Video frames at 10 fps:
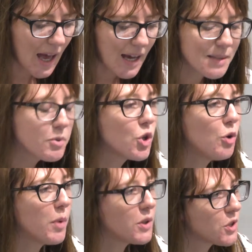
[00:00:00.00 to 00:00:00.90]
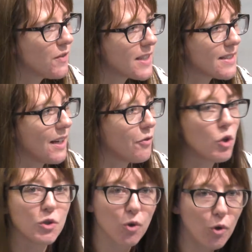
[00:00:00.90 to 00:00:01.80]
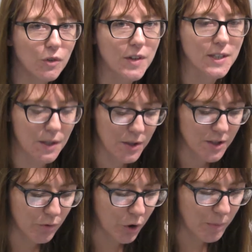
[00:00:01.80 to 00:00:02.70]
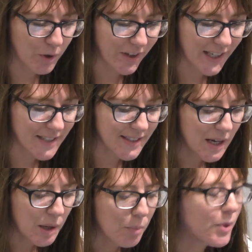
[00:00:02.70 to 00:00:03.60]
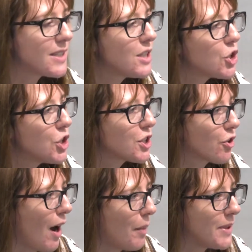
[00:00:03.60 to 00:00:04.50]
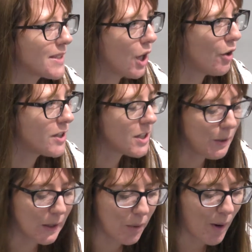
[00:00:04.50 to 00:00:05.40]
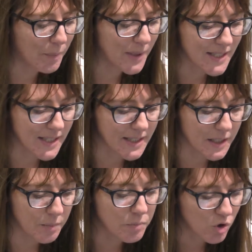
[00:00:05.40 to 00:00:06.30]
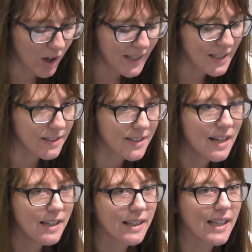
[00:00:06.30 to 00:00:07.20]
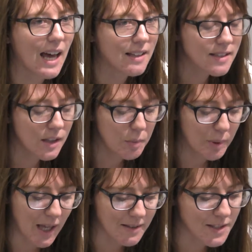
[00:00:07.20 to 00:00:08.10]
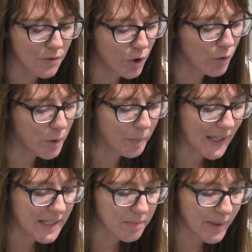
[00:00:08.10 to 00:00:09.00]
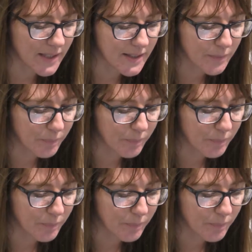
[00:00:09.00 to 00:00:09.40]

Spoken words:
As I'm sure most of us, if not all of us in this room agrees, Britain should scrap its current nuclear weapon system, Trident, and cancel the plans for a replacement.